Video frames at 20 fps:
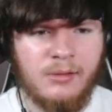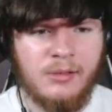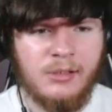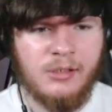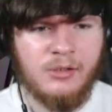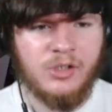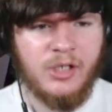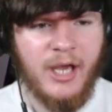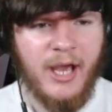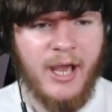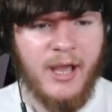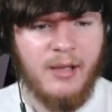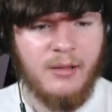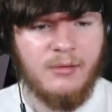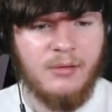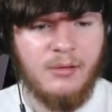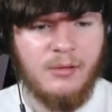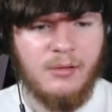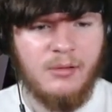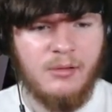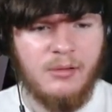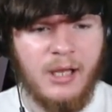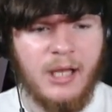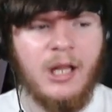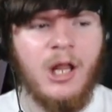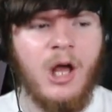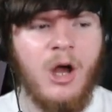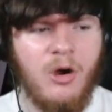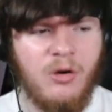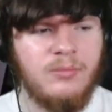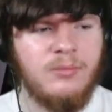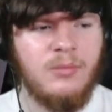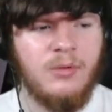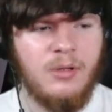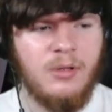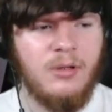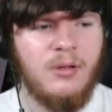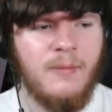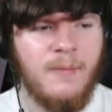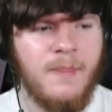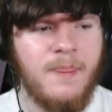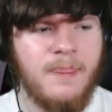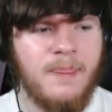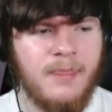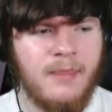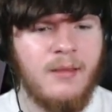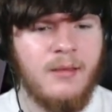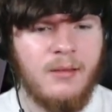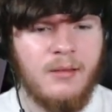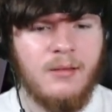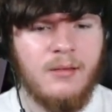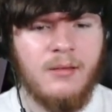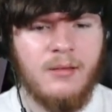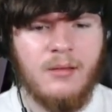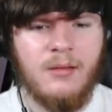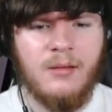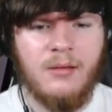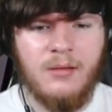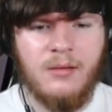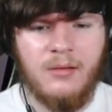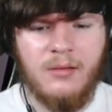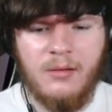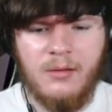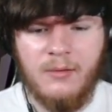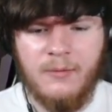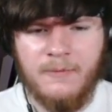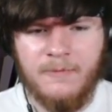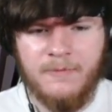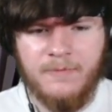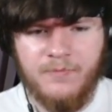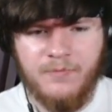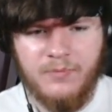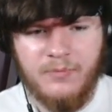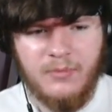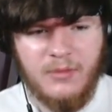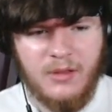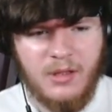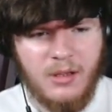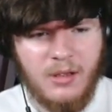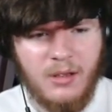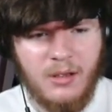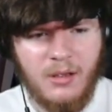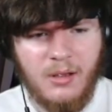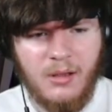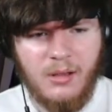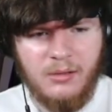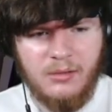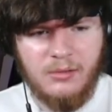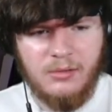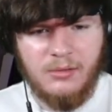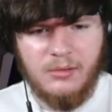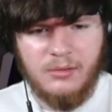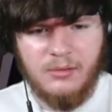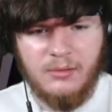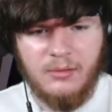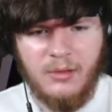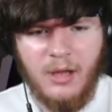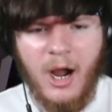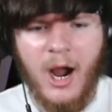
Okay. Hello? Hello? I just wanted to leave you a message letting you know a little more about the job.